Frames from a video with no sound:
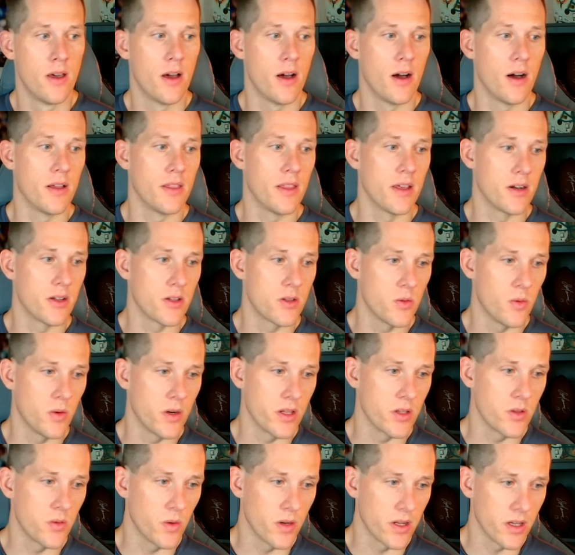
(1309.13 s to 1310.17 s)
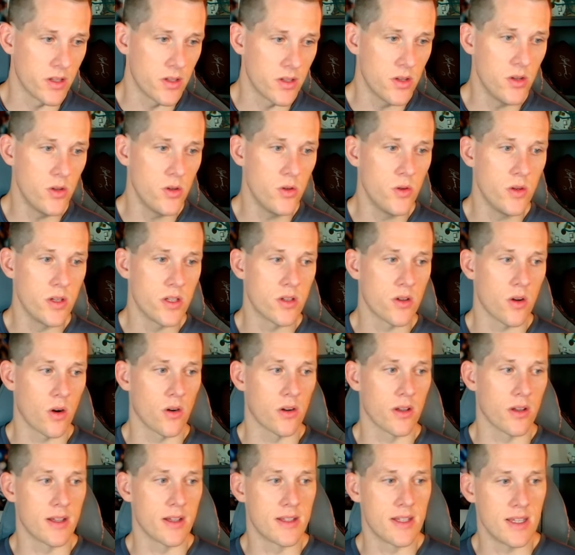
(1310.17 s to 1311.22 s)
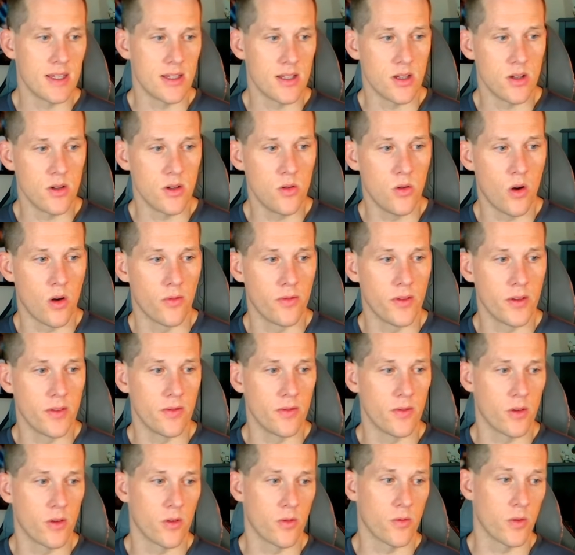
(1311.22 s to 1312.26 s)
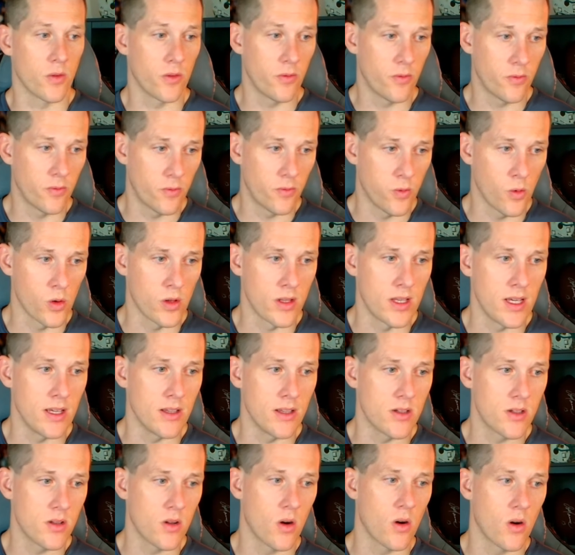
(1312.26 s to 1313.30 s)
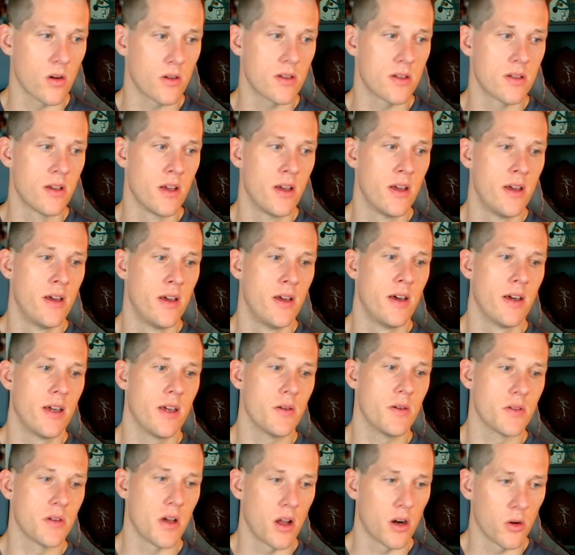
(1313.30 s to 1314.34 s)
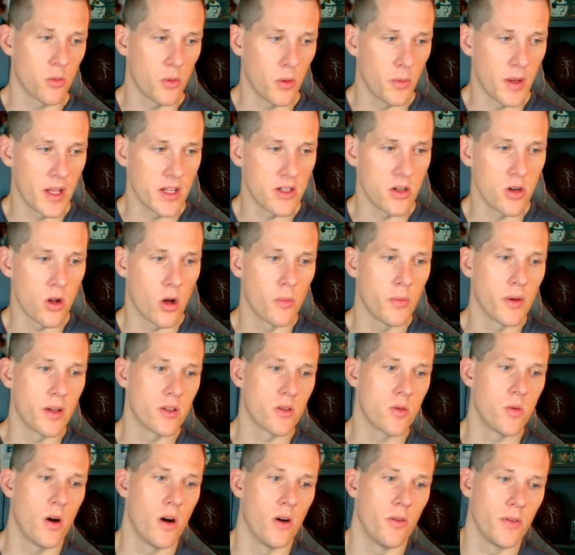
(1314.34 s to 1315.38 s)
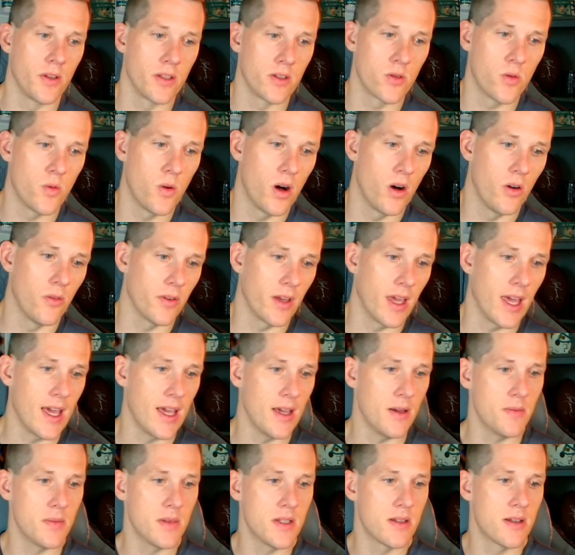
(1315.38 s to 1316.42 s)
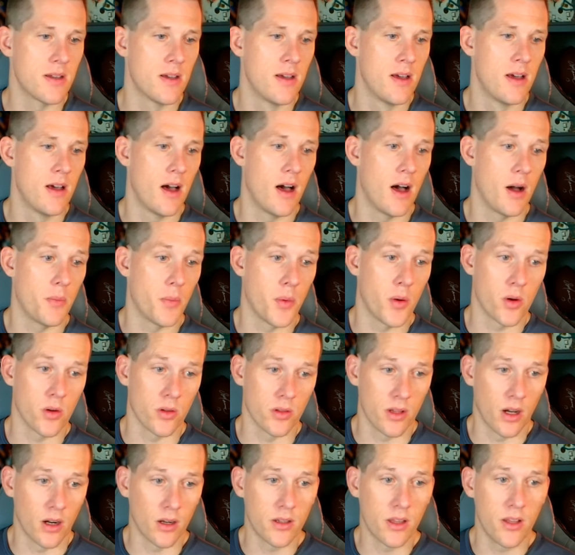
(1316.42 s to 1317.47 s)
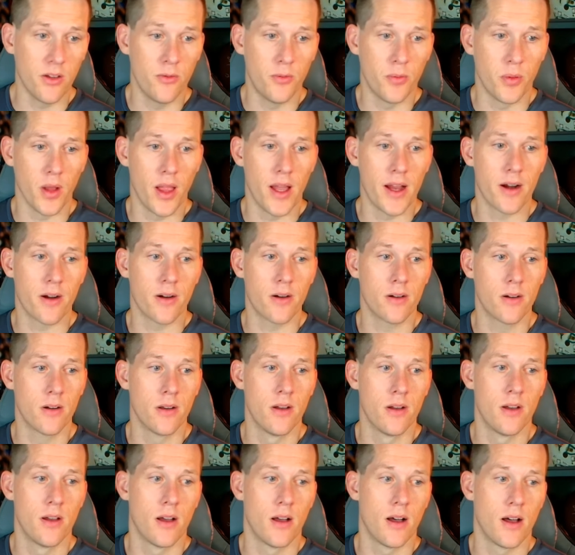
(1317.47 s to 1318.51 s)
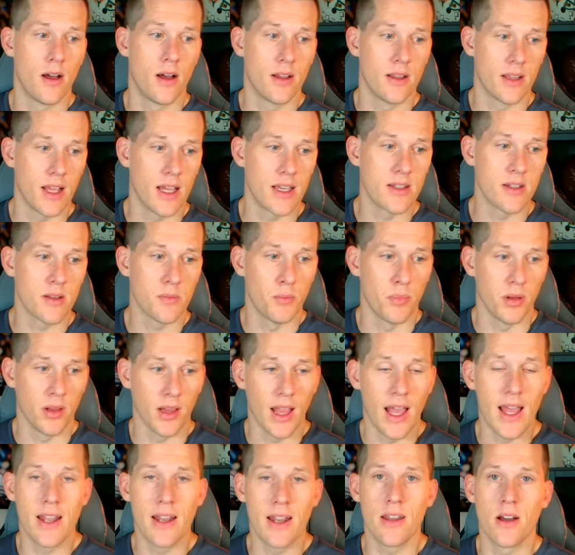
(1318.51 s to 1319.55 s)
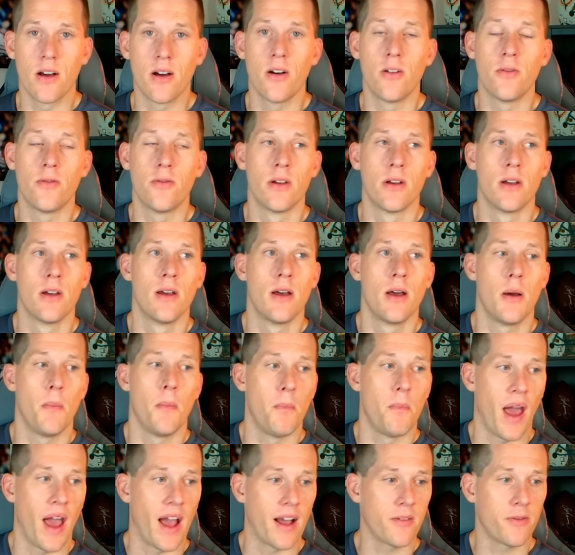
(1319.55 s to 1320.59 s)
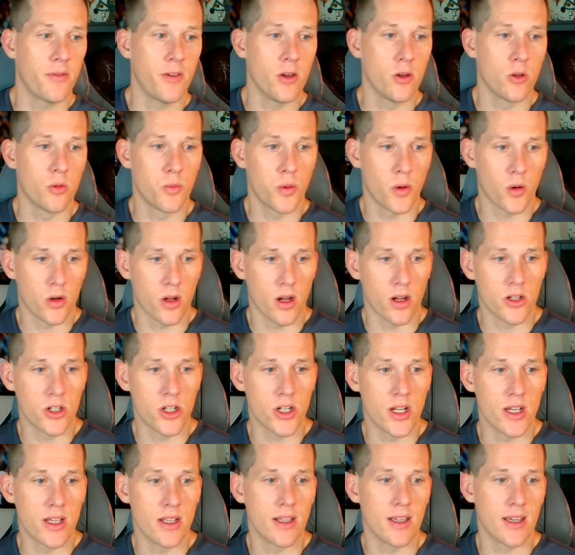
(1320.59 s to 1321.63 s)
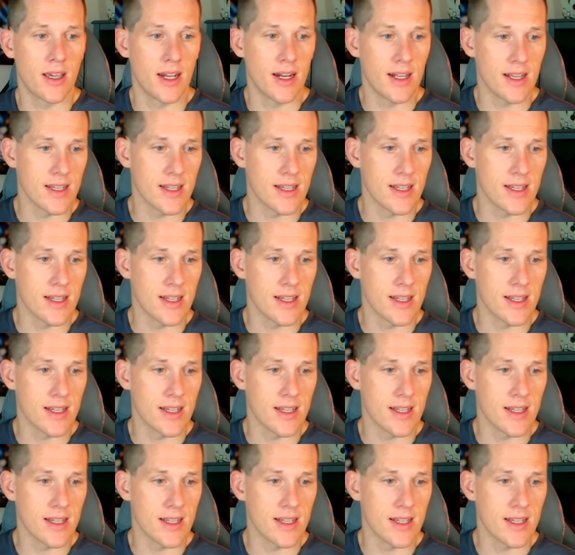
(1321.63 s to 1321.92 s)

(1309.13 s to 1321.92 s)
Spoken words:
And then in 2022, he started at TCU with 14 starts. He was honorable mention all Big 12 in 12 games. Productive player. Nice blend of backfield production, getting